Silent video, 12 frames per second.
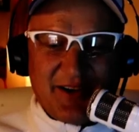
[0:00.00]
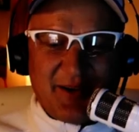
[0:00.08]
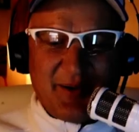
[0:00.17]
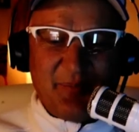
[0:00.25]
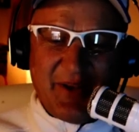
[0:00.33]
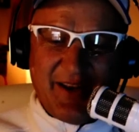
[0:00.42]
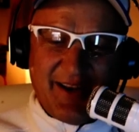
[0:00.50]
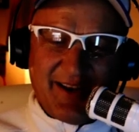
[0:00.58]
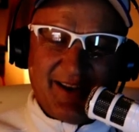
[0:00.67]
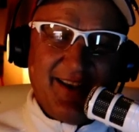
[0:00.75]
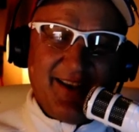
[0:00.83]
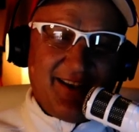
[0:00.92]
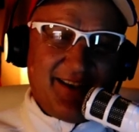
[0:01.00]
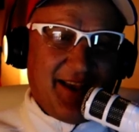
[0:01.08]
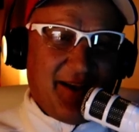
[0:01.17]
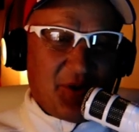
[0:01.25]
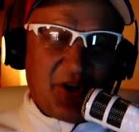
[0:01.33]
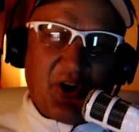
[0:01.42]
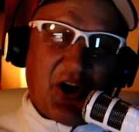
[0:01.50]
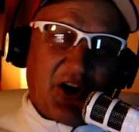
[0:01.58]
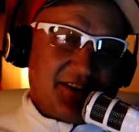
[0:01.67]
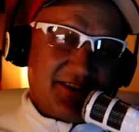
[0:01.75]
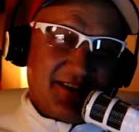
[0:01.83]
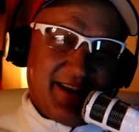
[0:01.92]
competing,
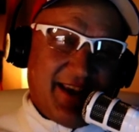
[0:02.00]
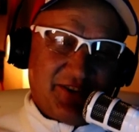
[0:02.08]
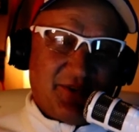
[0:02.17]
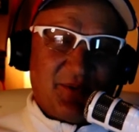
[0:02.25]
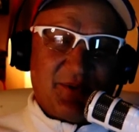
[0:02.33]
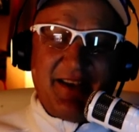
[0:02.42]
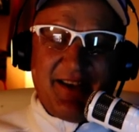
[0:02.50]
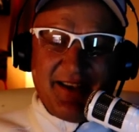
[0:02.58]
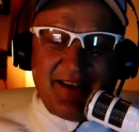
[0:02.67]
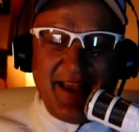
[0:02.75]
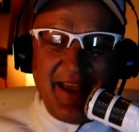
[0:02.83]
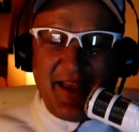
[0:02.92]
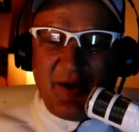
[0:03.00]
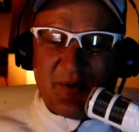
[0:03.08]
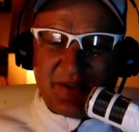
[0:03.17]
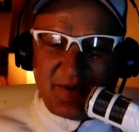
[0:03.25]
regardless of the age. It was it was